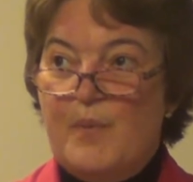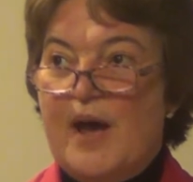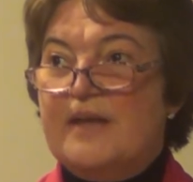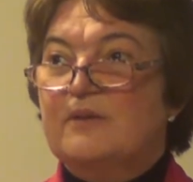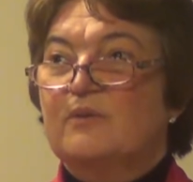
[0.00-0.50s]

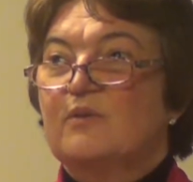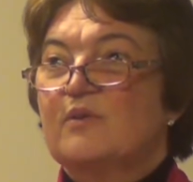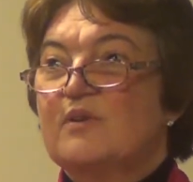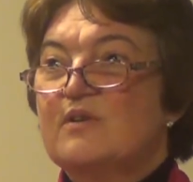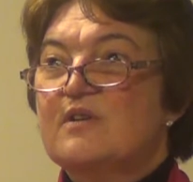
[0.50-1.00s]
But
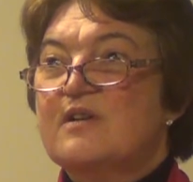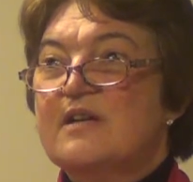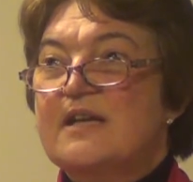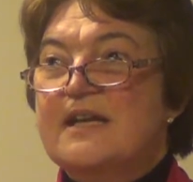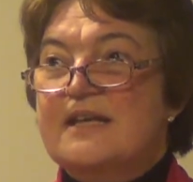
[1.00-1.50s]

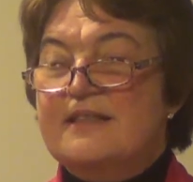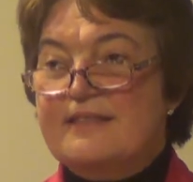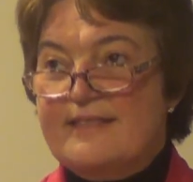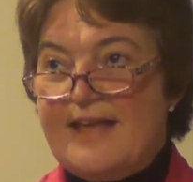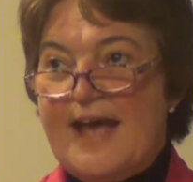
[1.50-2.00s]

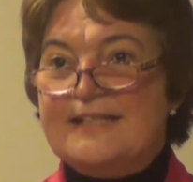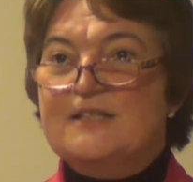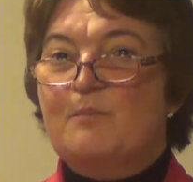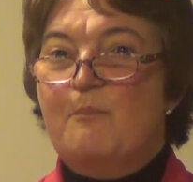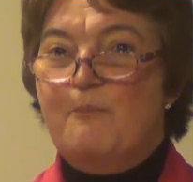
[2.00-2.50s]

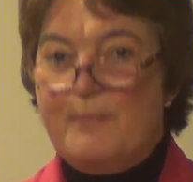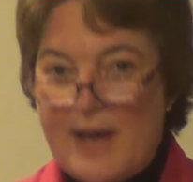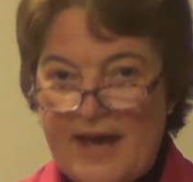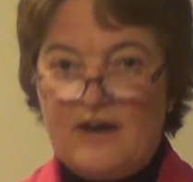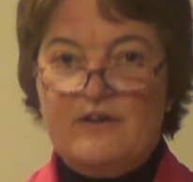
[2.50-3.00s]
that's
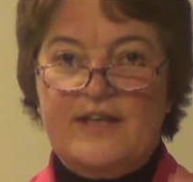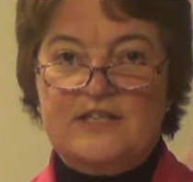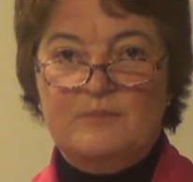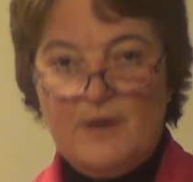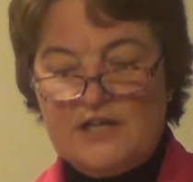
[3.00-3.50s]
better.
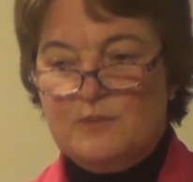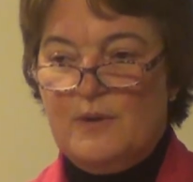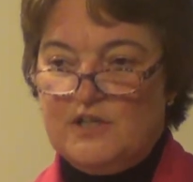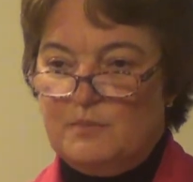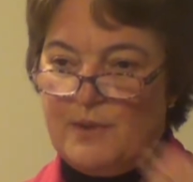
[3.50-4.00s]
That's
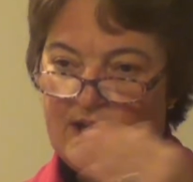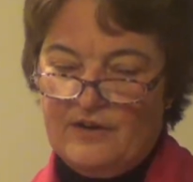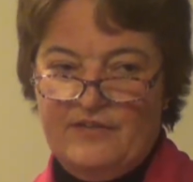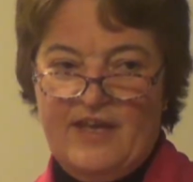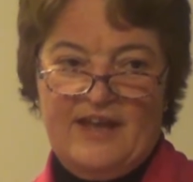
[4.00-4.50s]
much
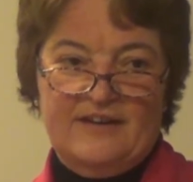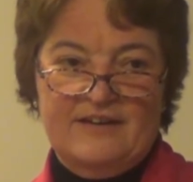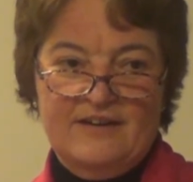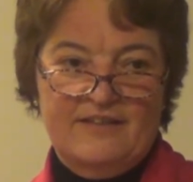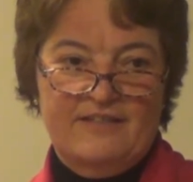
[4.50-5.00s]
better
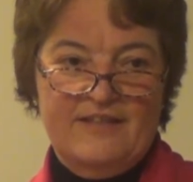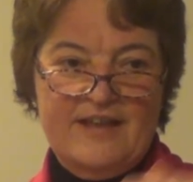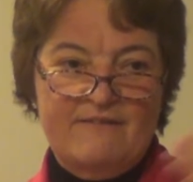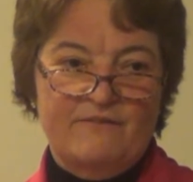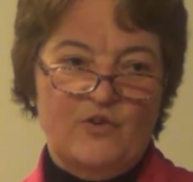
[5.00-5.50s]
than
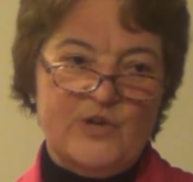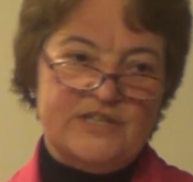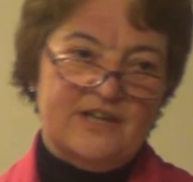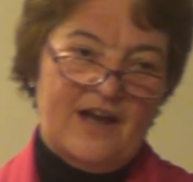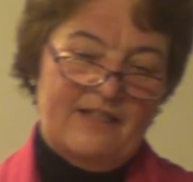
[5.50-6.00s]
the
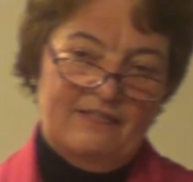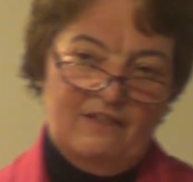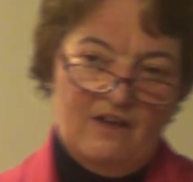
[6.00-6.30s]
invoice got